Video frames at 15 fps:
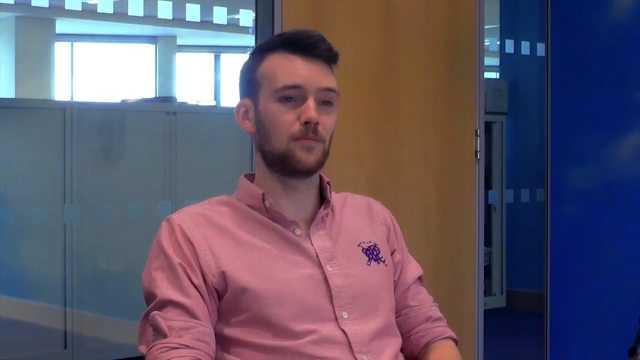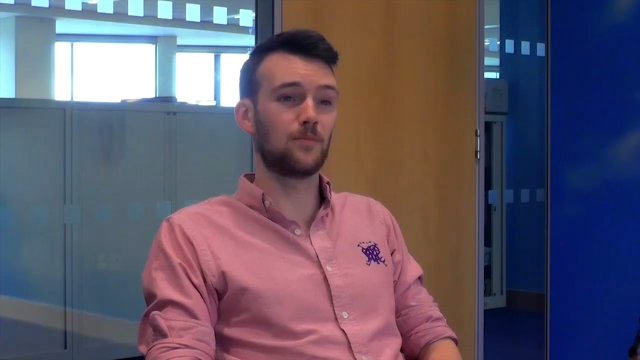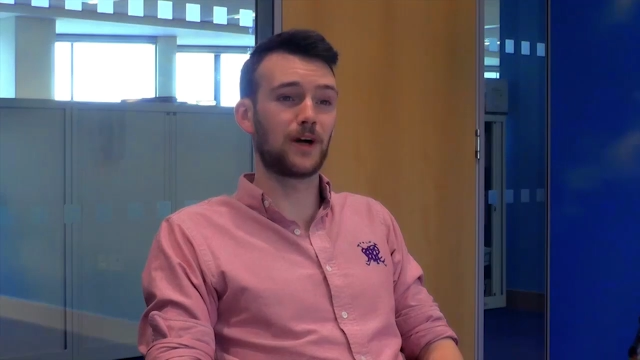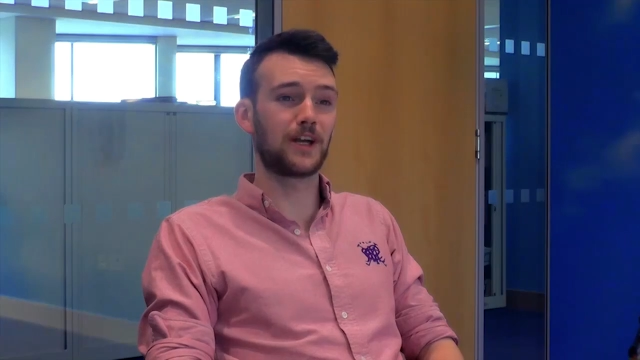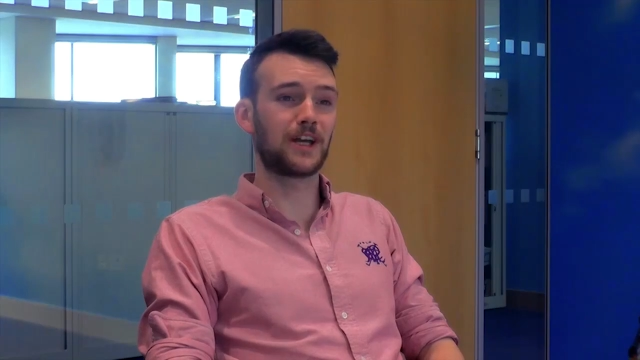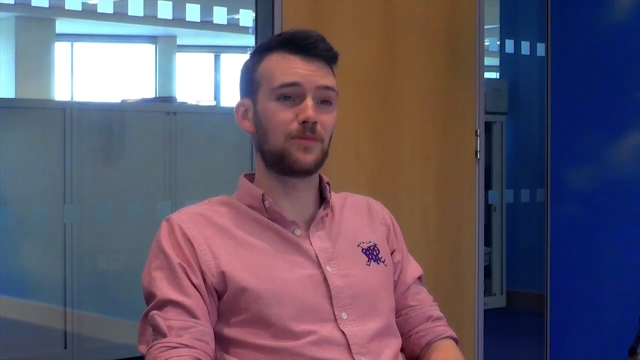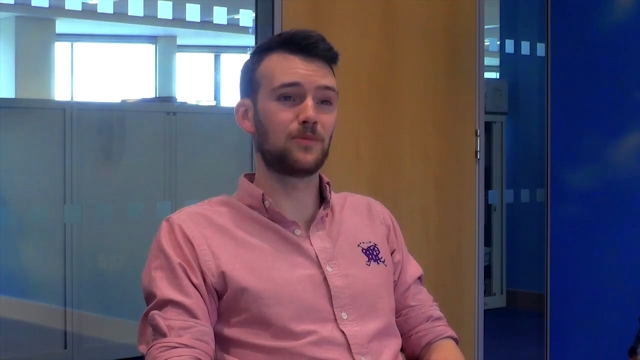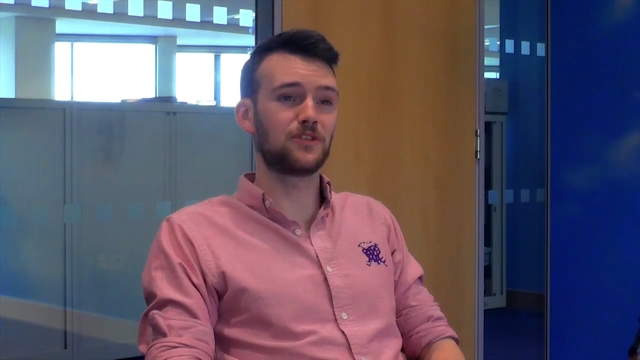
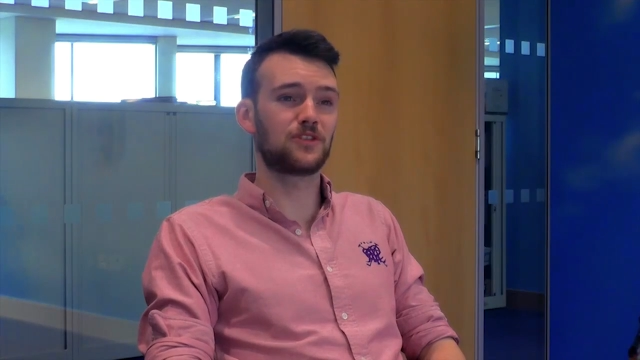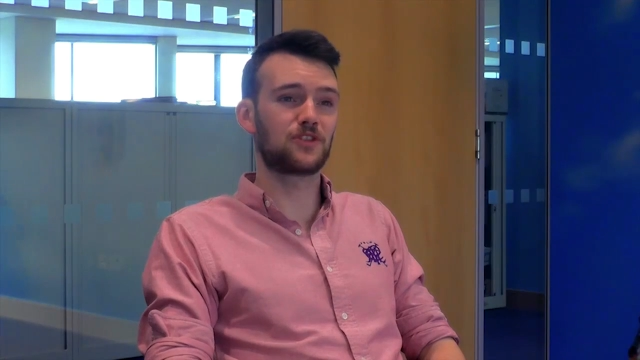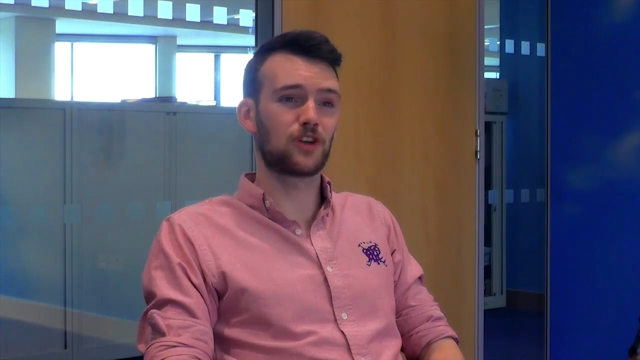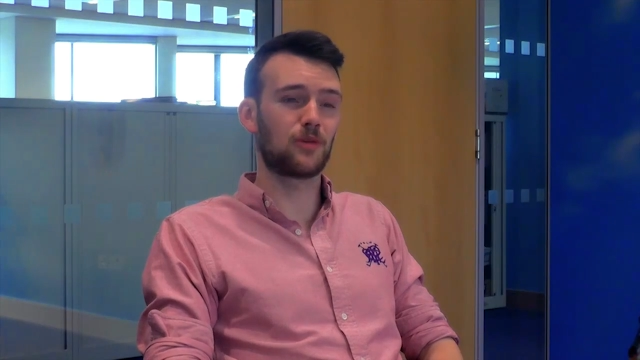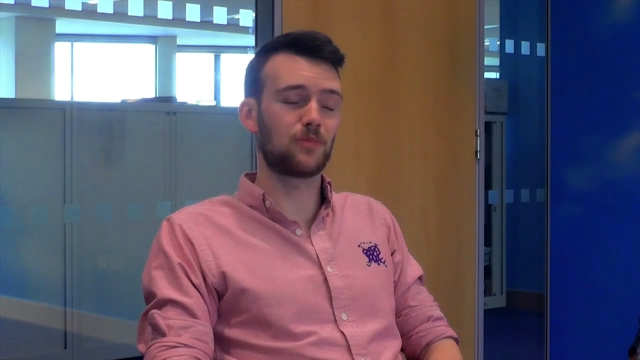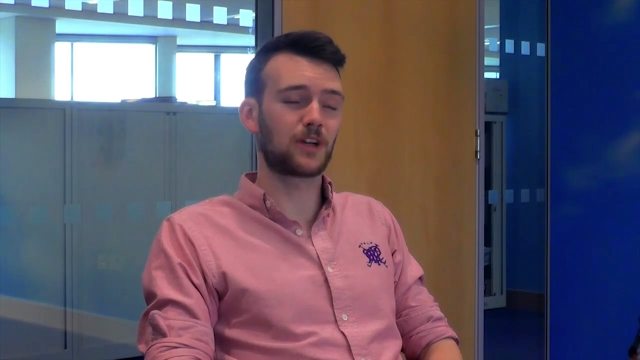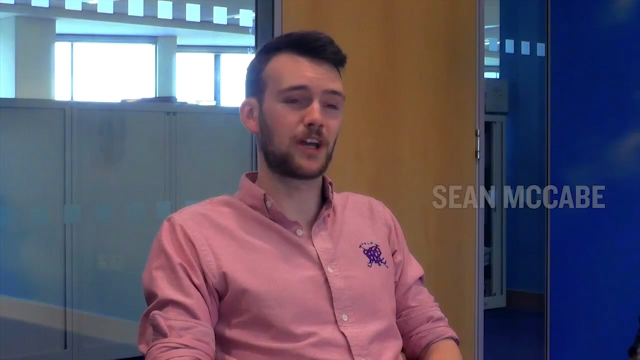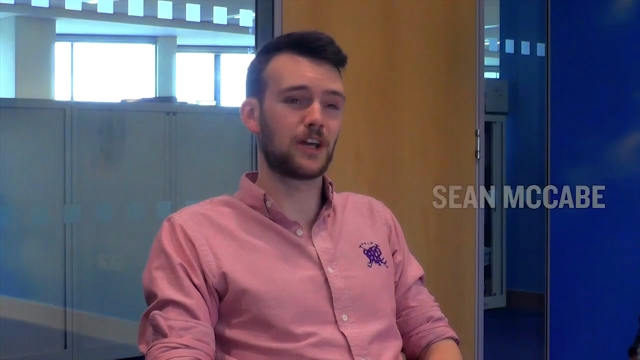My name is
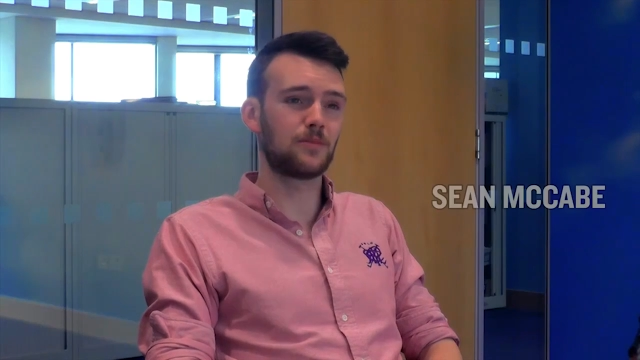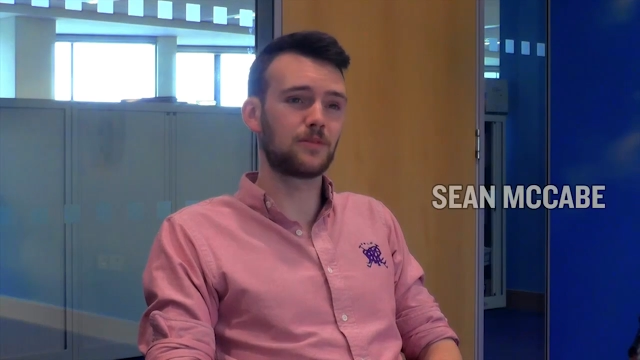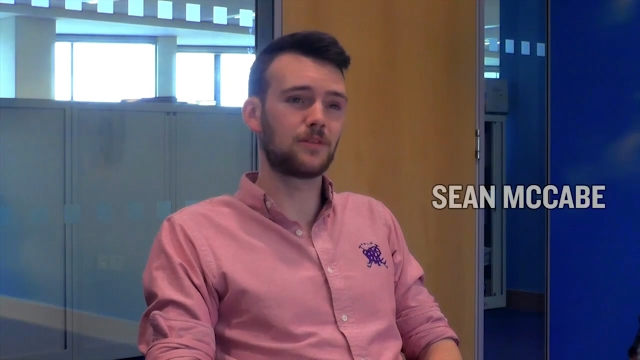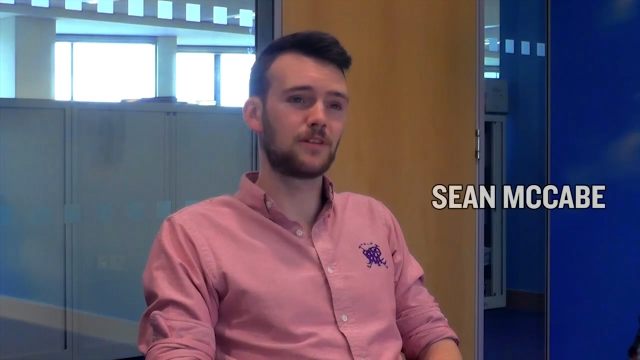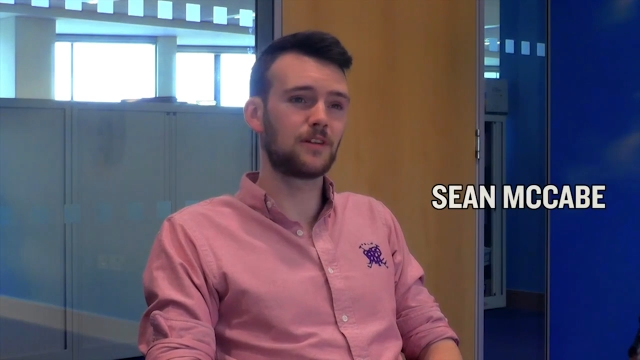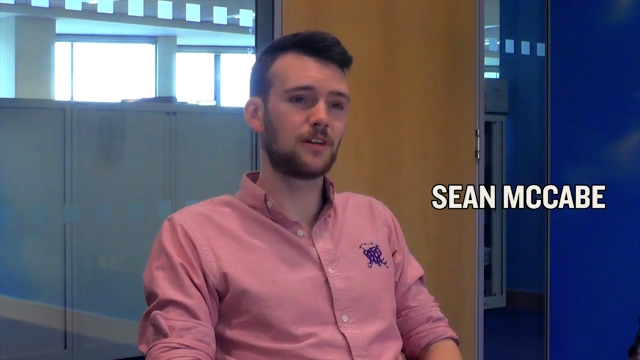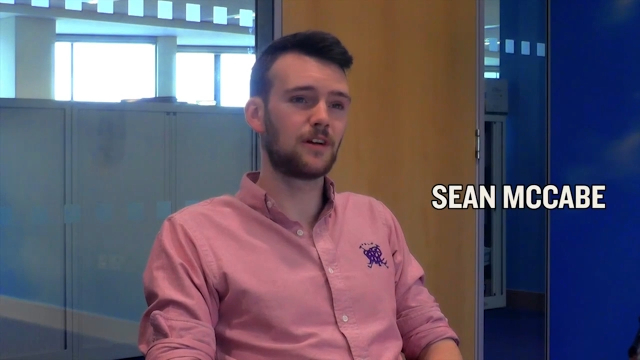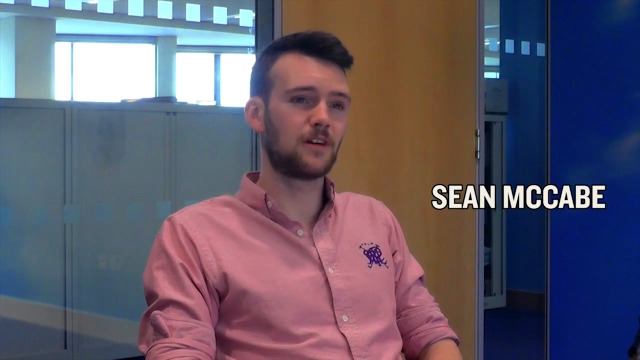Sean McCabe.
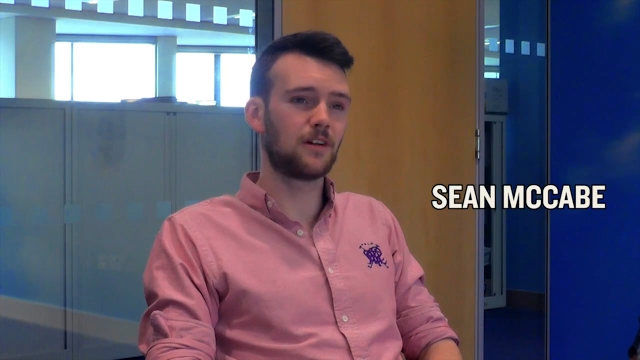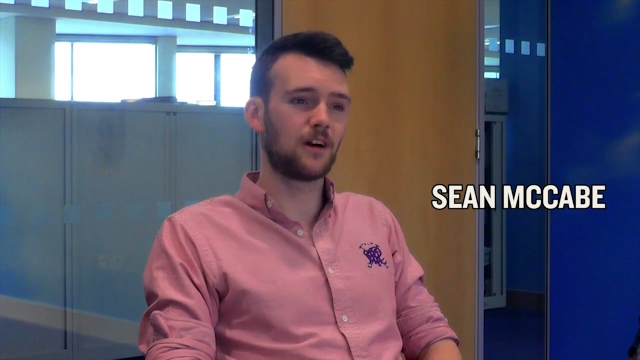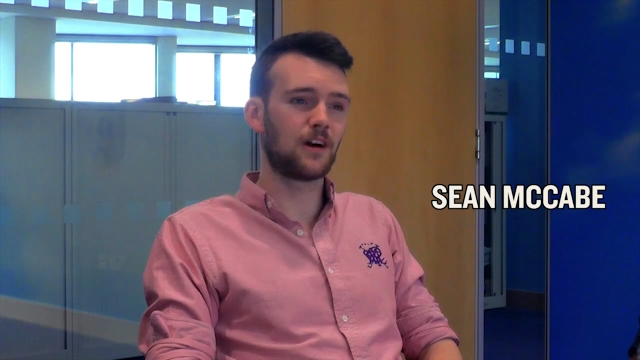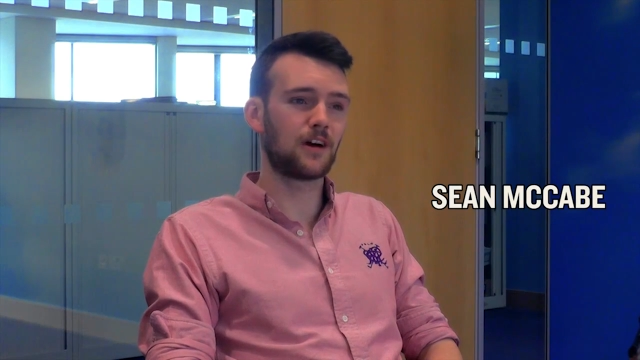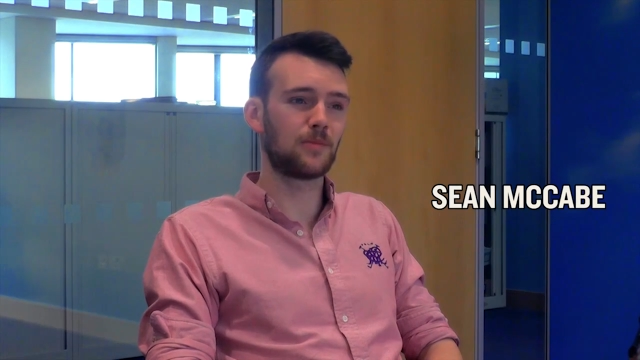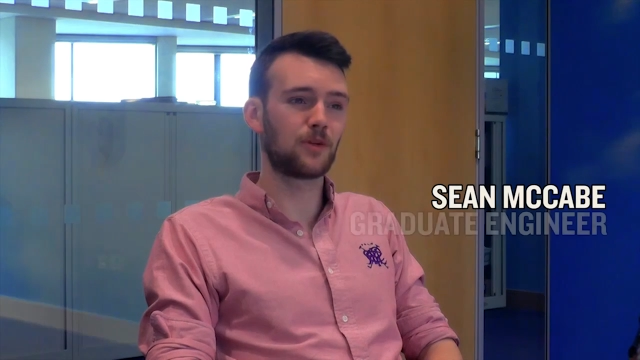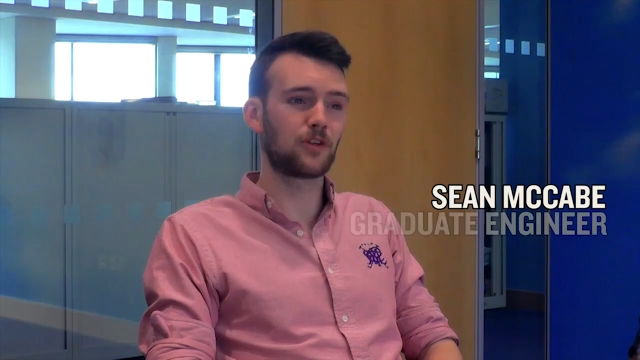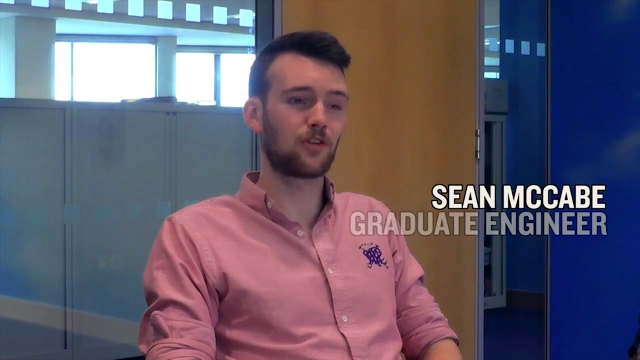
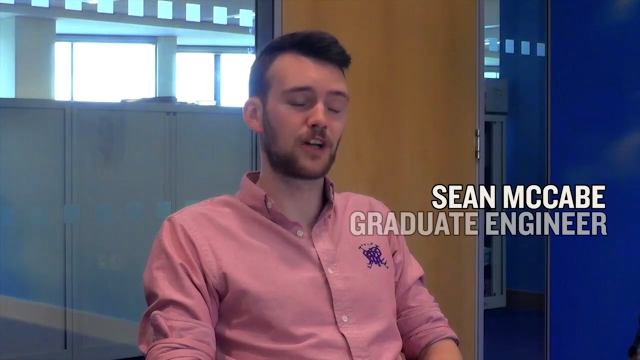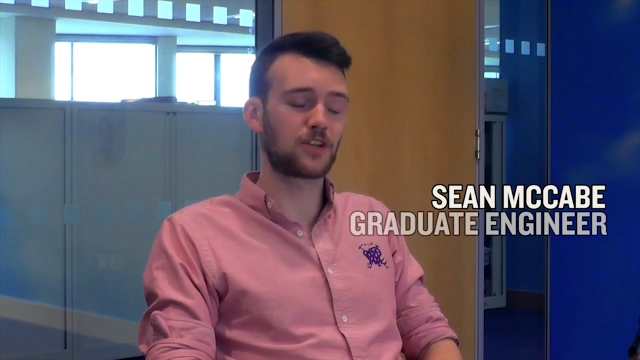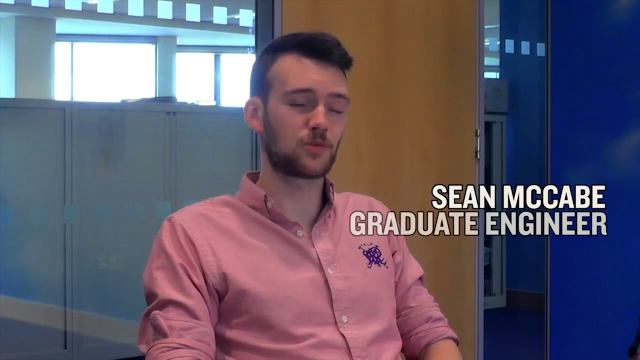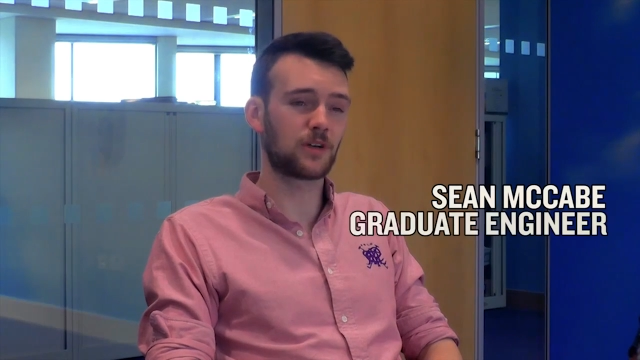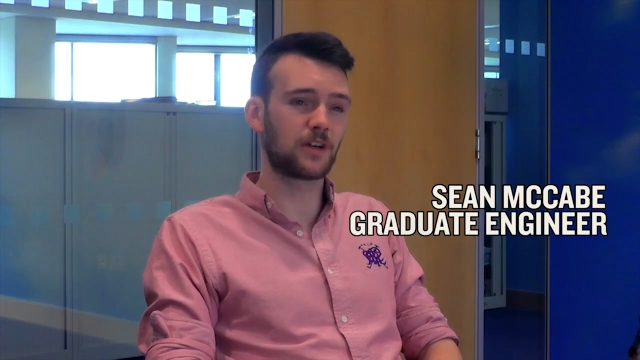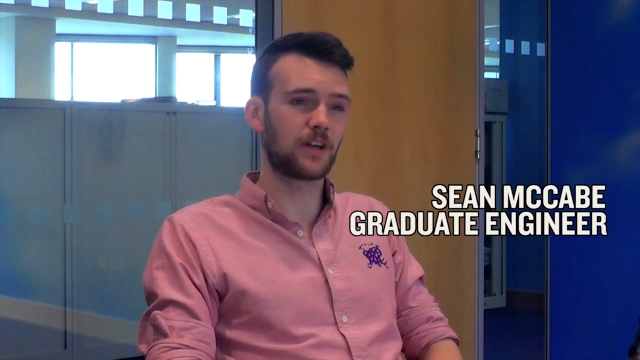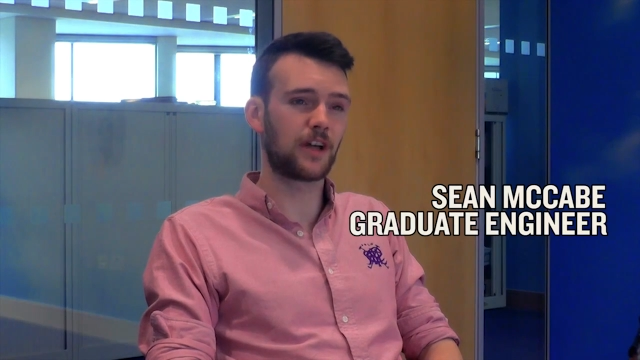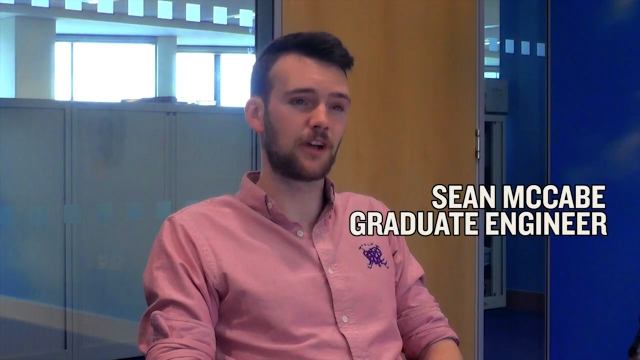I'm a
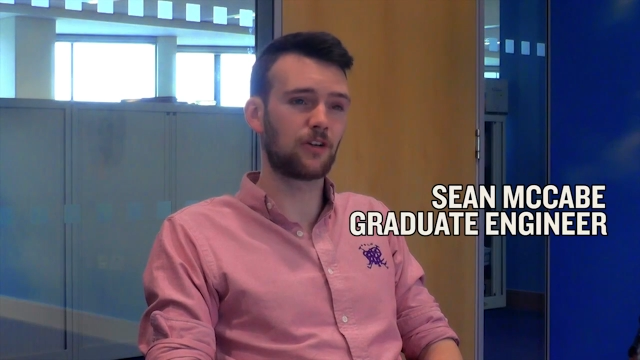graduate